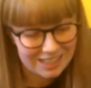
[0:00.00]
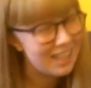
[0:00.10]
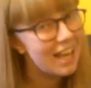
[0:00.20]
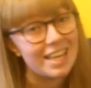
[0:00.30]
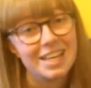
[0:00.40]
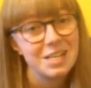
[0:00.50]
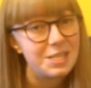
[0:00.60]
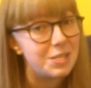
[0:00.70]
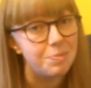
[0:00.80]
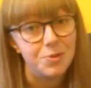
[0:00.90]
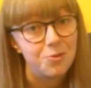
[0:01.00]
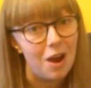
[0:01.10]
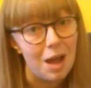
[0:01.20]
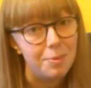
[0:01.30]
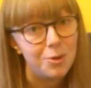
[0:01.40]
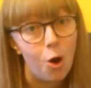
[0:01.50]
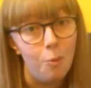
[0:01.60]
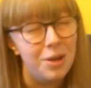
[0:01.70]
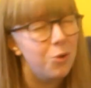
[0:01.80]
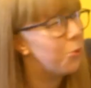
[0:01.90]
Like, subscribe,
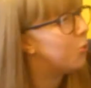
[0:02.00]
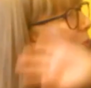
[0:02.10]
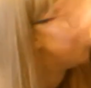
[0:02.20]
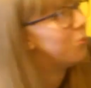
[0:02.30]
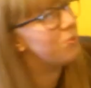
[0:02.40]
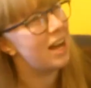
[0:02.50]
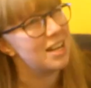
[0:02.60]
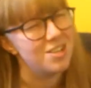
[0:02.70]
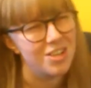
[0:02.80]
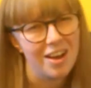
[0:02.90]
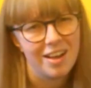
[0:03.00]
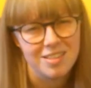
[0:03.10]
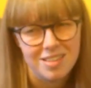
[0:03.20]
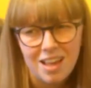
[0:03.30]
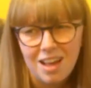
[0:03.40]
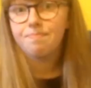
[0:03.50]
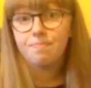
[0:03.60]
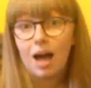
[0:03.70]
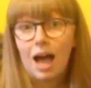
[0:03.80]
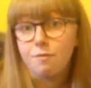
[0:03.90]
comment, all that jazz.
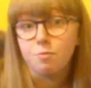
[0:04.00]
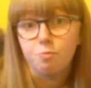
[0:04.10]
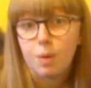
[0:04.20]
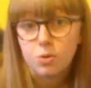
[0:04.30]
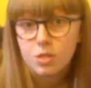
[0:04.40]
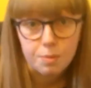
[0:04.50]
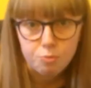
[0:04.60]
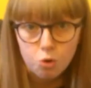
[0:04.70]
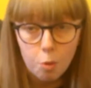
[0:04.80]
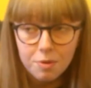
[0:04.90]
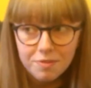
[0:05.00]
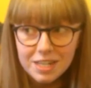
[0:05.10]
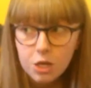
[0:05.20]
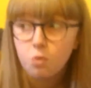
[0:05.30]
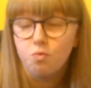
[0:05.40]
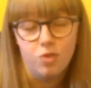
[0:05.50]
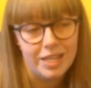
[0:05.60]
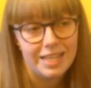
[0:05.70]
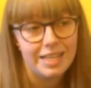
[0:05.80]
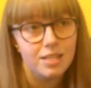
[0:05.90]
I haven't posted a proper video
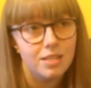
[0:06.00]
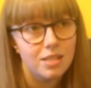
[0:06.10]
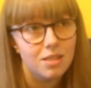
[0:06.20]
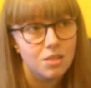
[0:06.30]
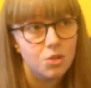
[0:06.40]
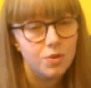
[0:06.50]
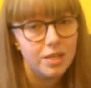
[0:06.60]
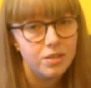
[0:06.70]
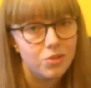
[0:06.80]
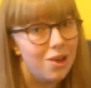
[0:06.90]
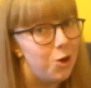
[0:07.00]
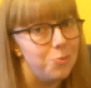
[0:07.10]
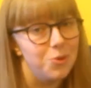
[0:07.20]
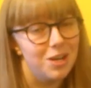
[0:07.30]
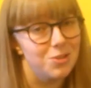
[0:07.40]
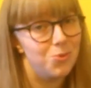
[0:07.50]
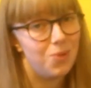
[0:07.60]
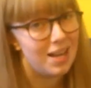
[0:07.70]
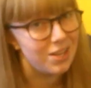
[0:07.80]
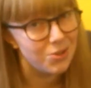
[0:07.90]
really since the New Year, so I hope you guys
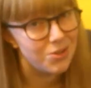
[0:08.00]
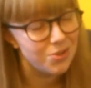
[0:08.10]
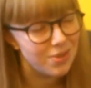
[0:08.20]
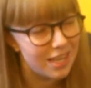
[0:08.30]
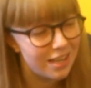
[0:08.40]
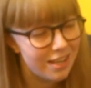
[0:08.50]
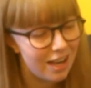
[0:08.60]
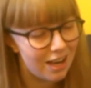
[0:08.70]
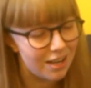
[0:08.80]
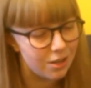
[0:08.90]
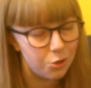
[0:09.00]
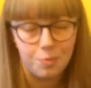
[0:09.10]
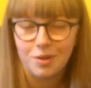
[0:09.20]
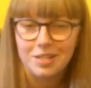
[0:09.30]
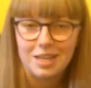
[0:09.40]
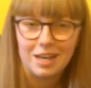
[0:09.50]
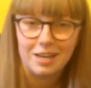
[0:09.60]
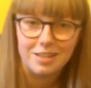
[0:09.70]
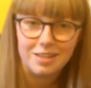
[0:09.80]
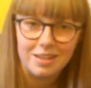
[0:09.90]
all had a good New Year, and I hope you guys
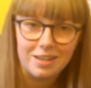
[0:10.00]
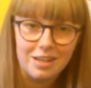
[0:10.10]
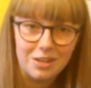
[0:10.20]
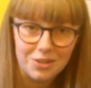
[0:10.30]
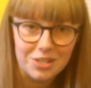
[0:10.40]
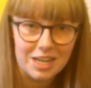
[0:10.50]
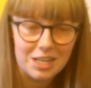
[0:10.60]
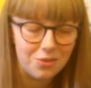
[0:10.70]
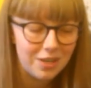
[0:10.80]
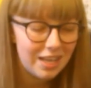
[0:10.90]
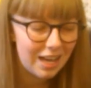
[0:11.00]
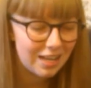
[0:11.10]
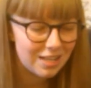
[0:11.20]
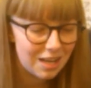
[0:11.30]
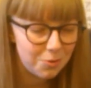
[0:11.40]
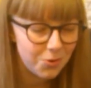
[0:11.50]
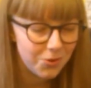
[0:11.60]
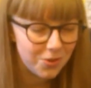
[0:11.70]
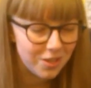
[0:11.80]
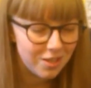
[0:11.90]
had a good January, and I
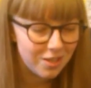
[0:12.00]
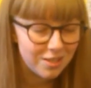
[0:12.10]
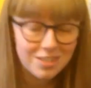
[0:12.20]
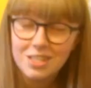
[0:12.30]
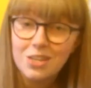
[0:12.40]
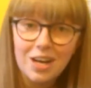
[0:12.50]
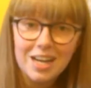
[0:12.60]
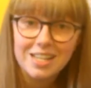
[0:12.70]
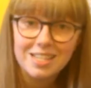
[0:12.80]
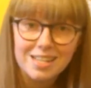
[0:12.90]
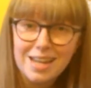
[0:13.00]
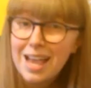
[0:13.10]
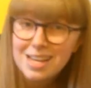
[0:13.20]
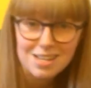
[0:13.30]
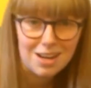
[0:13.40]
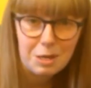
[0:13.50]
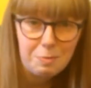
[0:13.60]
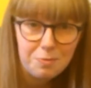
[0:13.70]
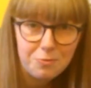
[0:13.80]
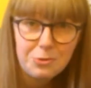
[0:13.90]
will see you guys next
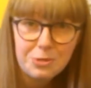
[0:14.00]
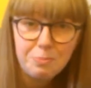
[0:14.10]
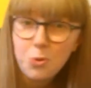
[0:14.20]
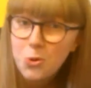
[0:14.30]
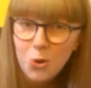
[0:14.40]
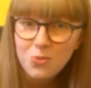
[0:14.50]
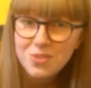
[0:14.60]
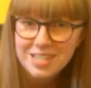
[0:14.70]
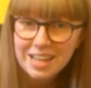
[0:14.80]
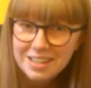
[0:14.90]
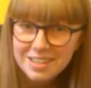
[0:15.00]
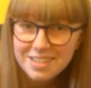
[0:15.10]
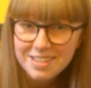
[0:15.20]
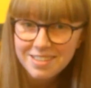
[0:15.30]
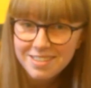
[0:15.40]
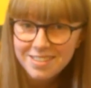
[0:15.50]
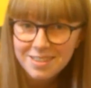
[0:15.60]
time for some more nonsense.